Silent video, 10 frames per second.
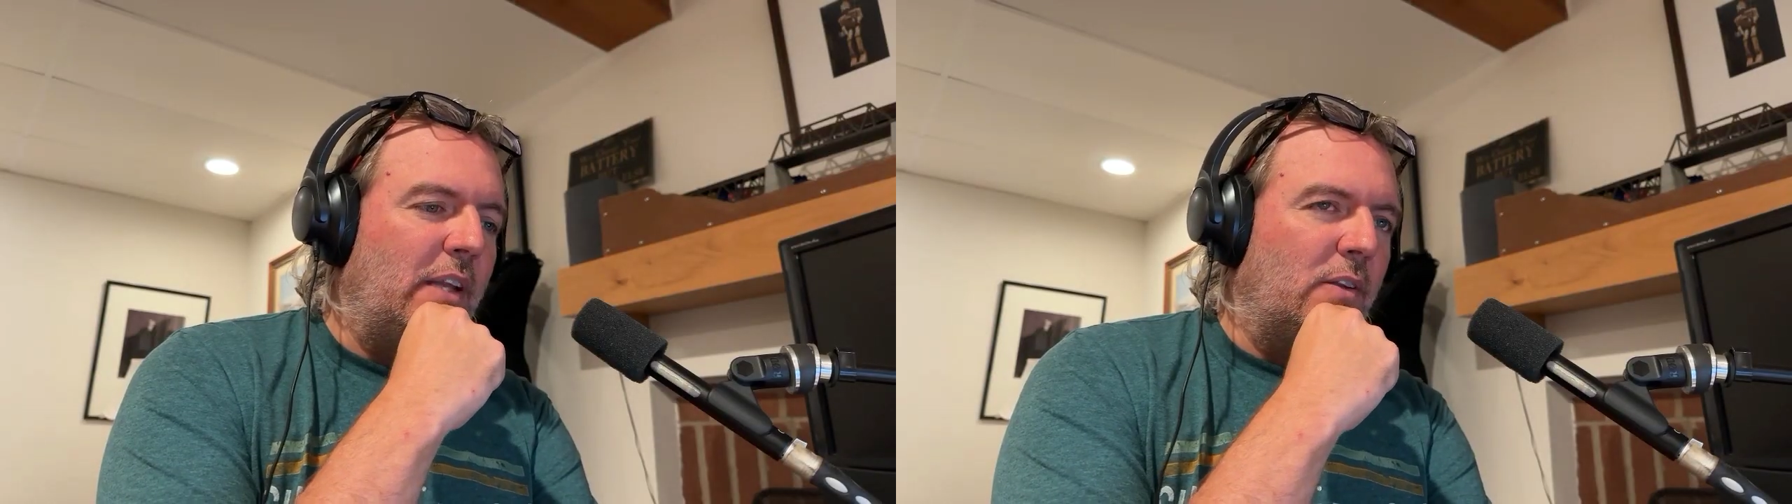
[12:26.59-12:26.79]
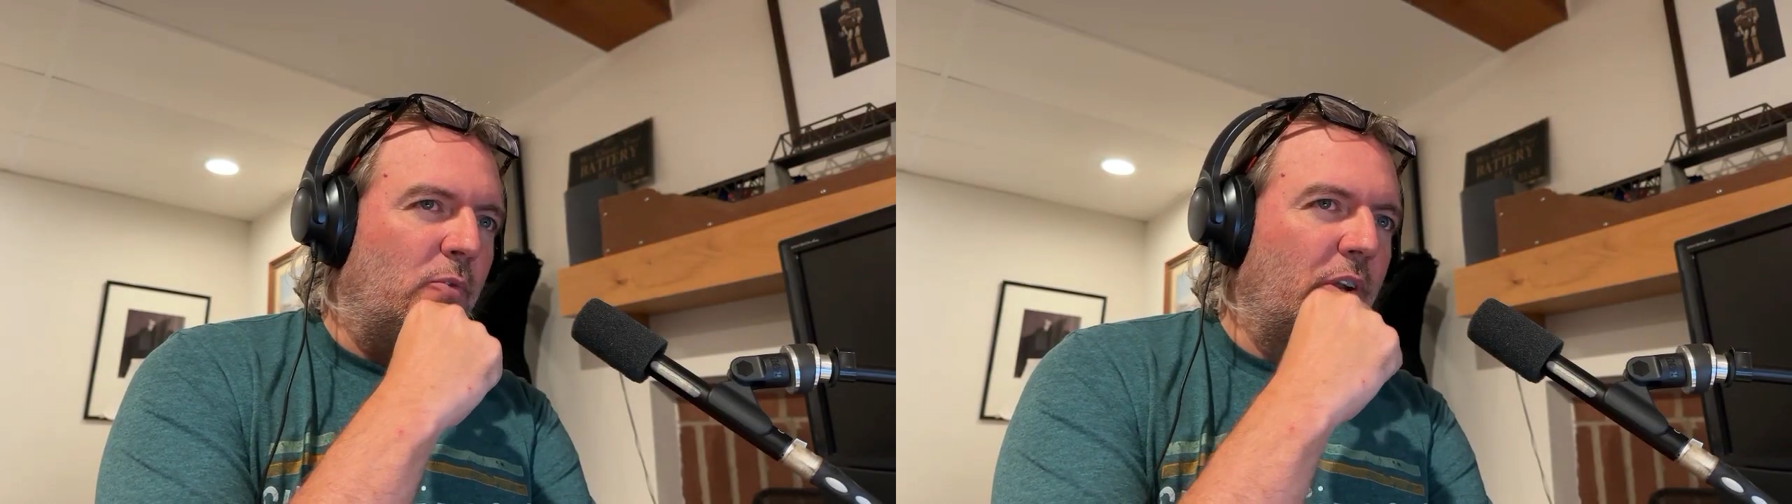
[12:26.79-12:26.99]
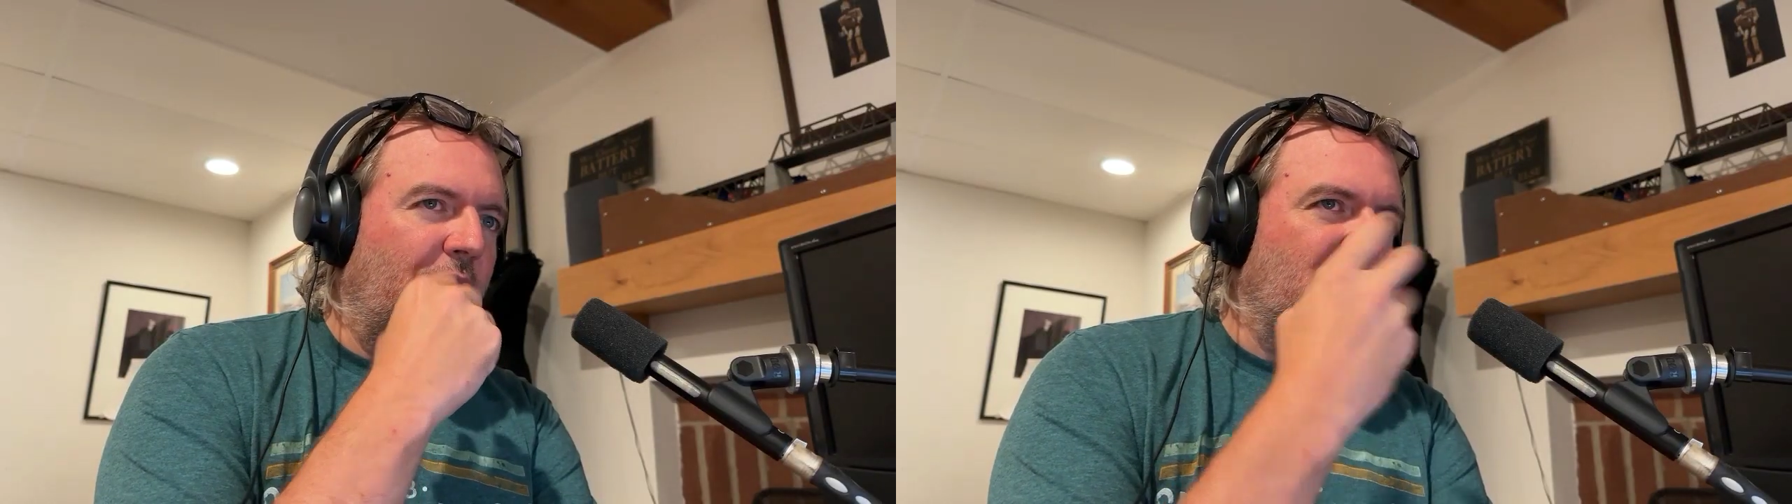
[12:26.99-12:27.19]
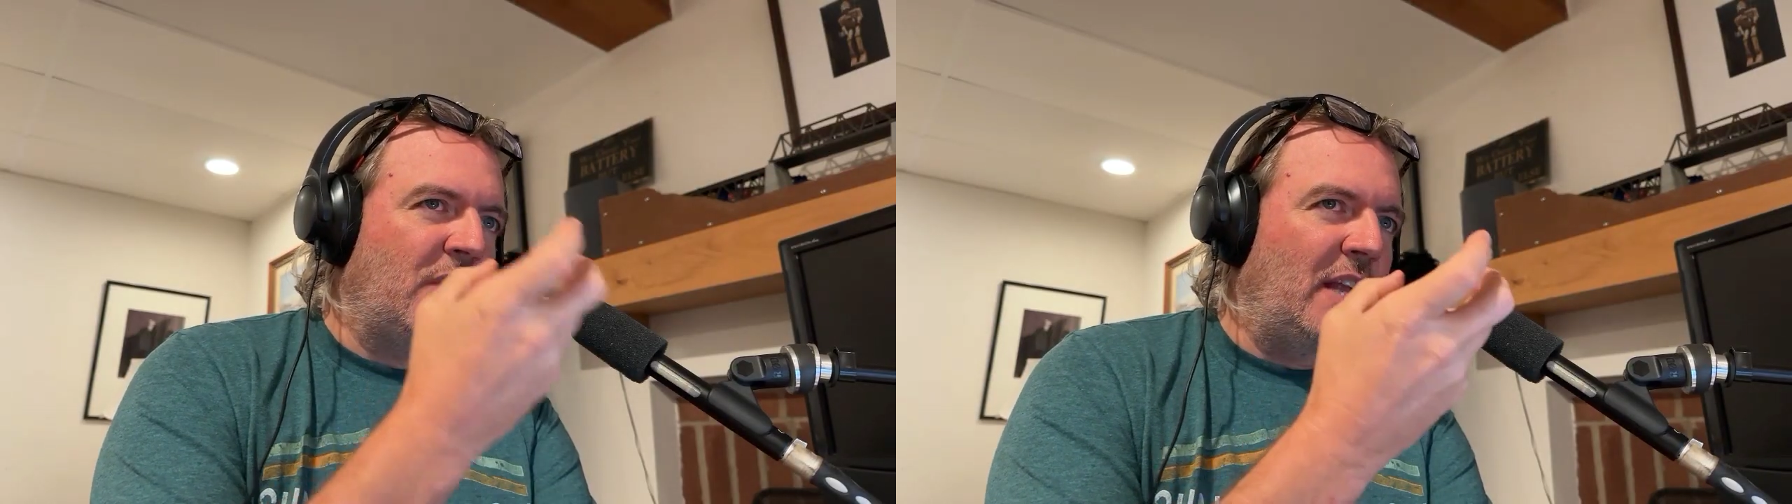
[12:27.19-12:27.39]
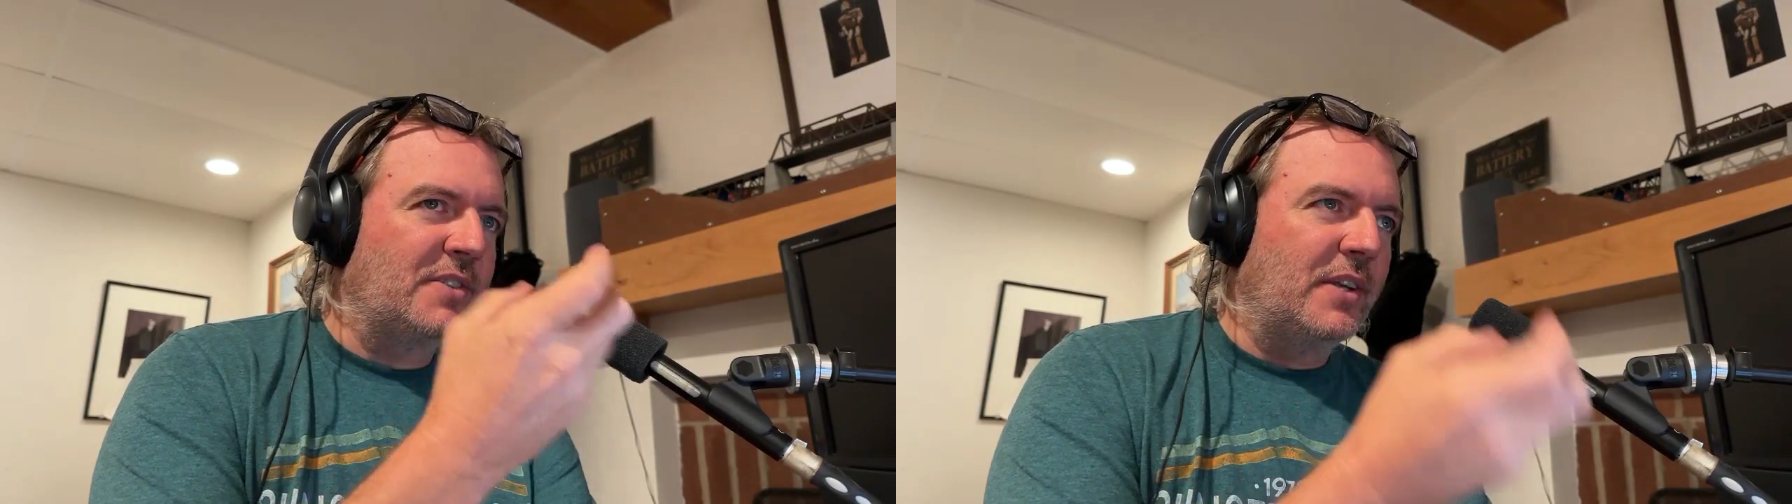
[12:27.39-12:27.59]
make really
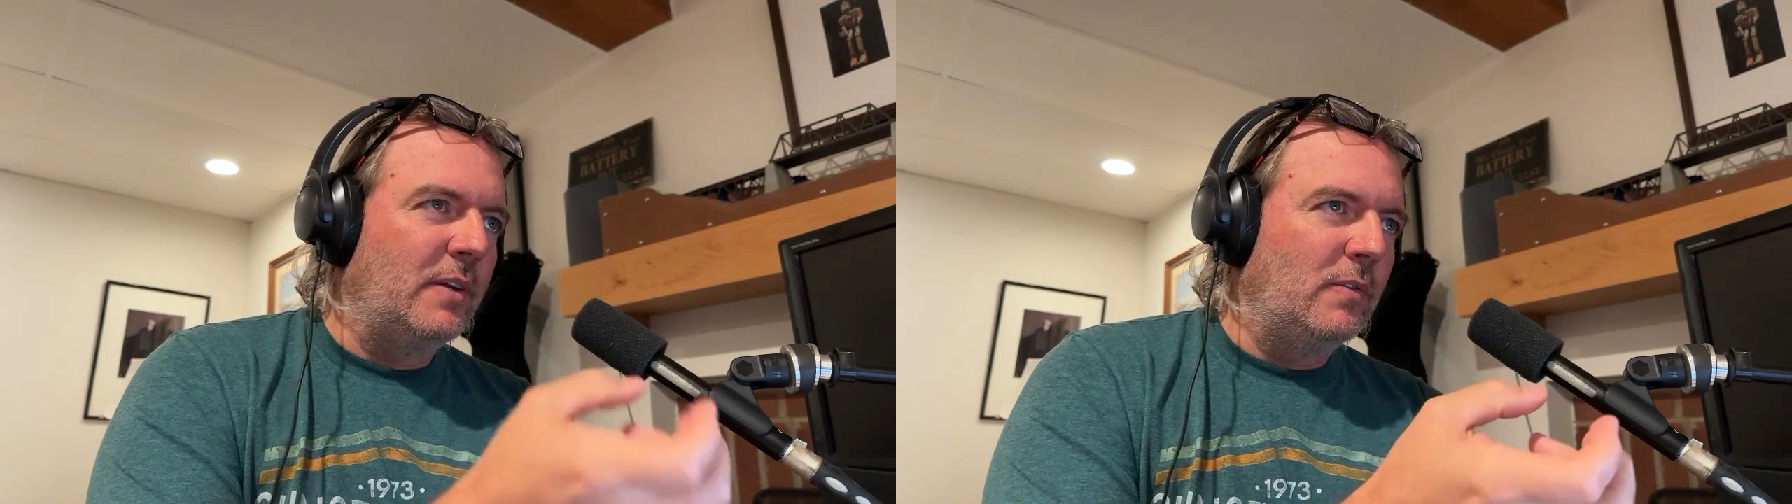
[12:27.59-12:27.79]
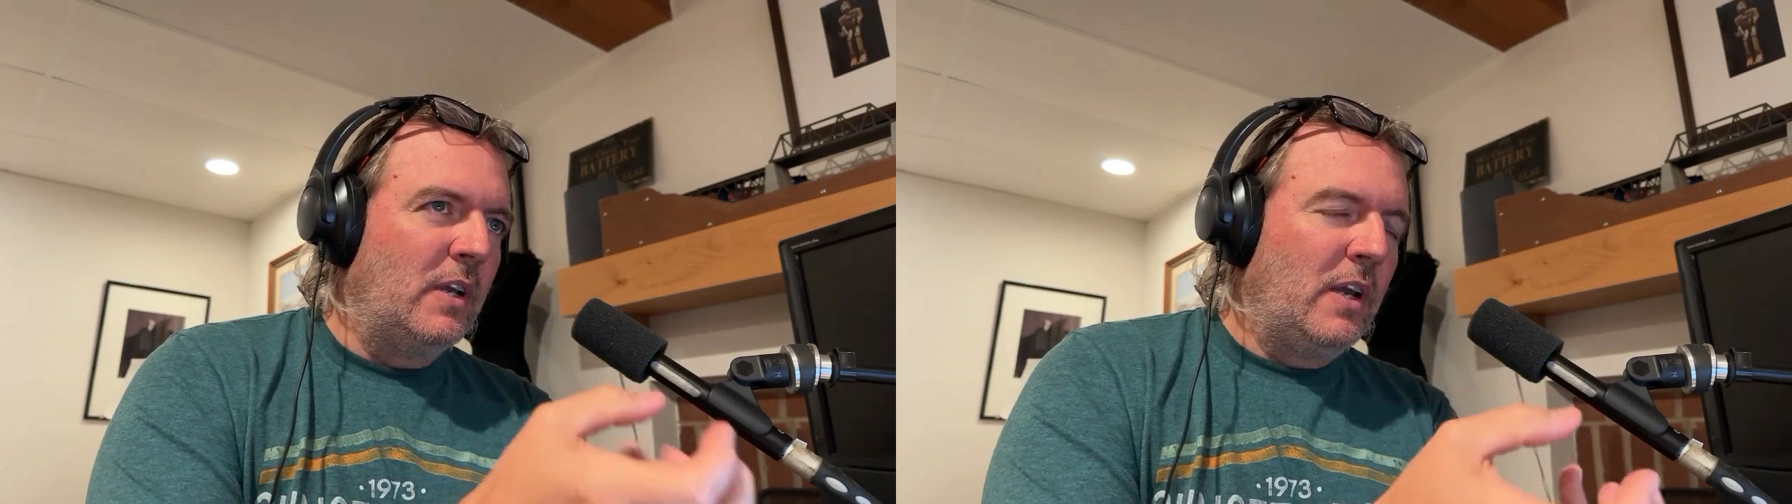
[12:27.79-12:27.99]
translate